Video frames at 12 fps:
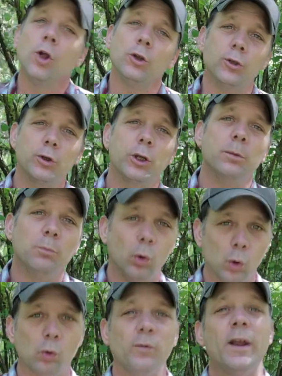you can
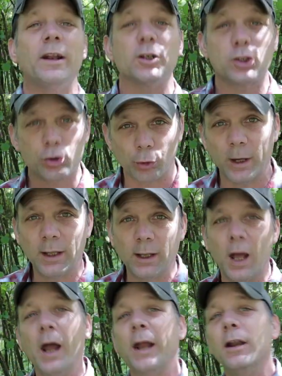move in a straight
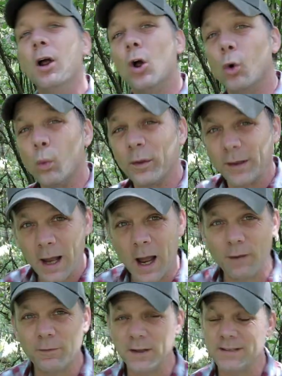line with
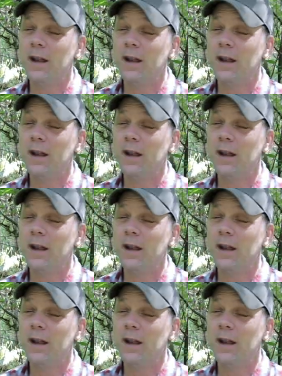confidence.